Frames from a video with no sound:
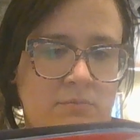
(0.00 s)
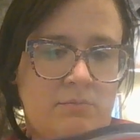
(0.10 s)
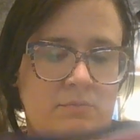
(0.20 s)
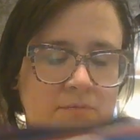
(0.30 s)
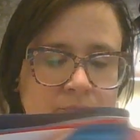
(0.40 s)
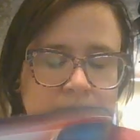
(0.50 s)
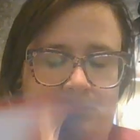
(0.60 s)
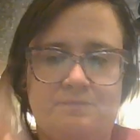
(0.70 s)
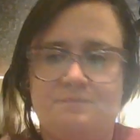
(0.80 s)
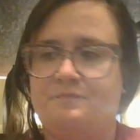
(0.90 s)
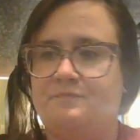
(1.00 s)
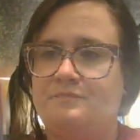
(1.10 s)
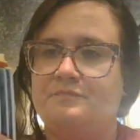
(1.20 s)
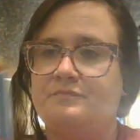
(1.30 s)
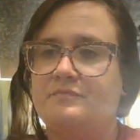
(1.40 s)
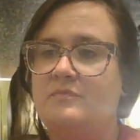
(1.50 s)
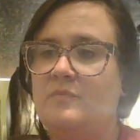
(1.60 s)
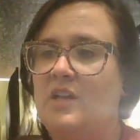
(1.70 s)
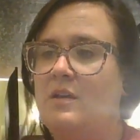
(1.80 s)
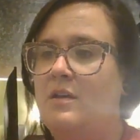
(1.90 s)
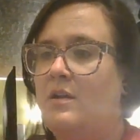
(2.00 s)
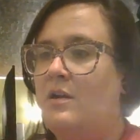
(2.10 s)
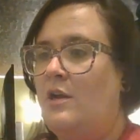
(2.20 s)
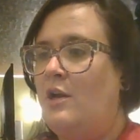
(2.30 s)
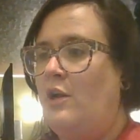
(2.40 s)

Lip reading: Nothing is said.